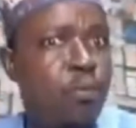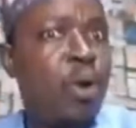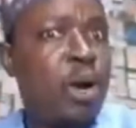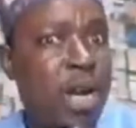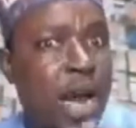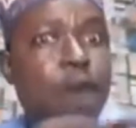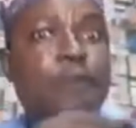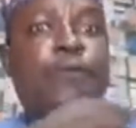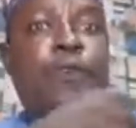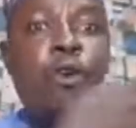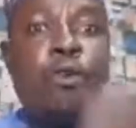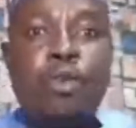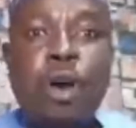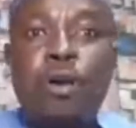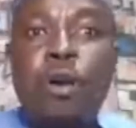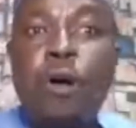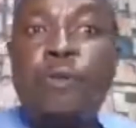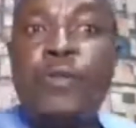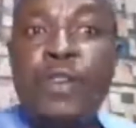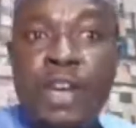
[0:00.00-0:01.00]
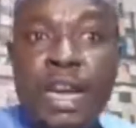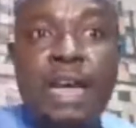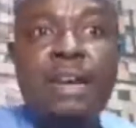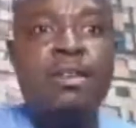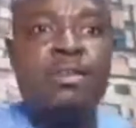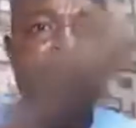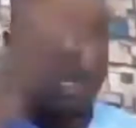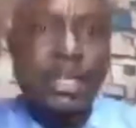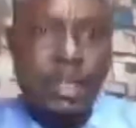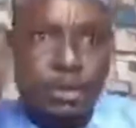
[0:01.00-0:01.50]
but down for Quran of
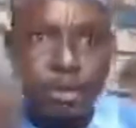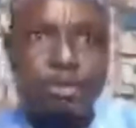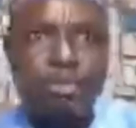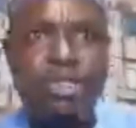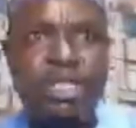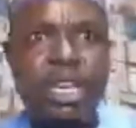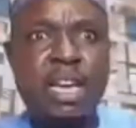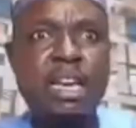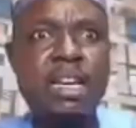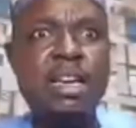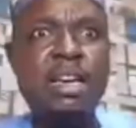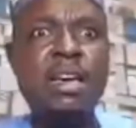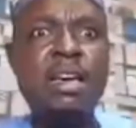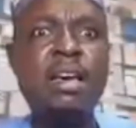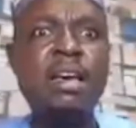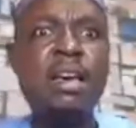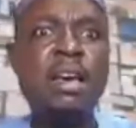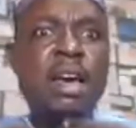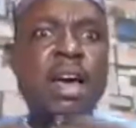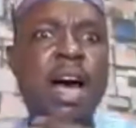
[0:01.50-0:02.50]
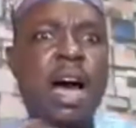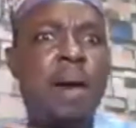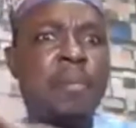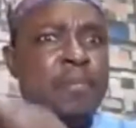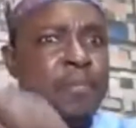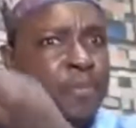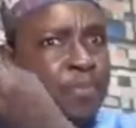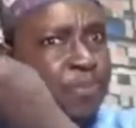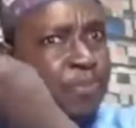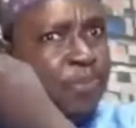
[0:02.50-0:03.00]
Finland, no credit to me say,
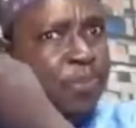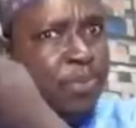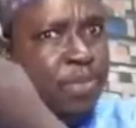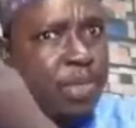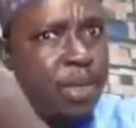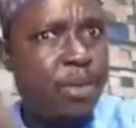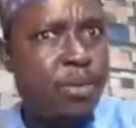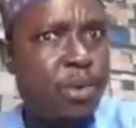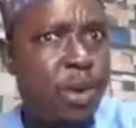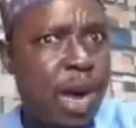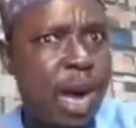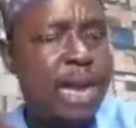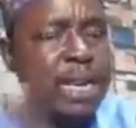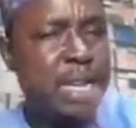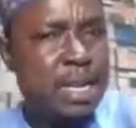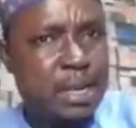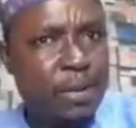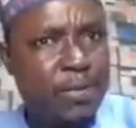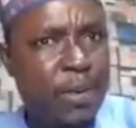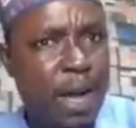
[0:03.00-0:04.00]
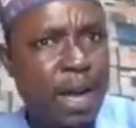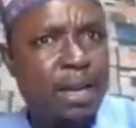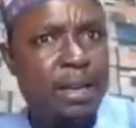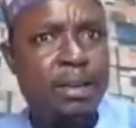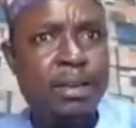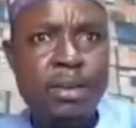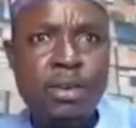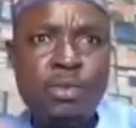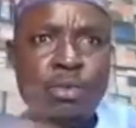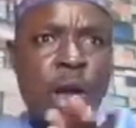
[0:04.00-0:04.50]
Quran is
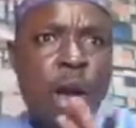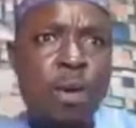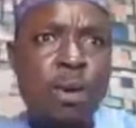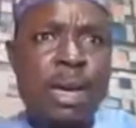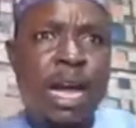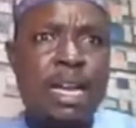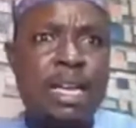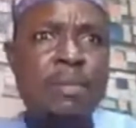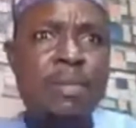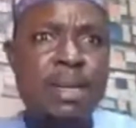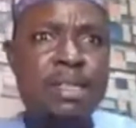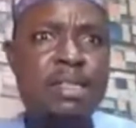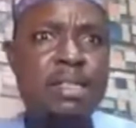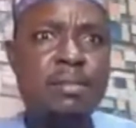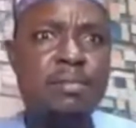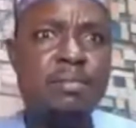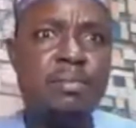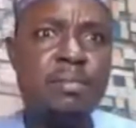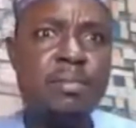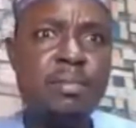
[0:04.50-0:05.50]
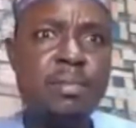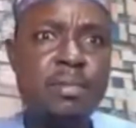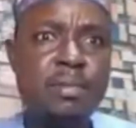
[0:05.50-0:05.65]
divine. Why will I debate him?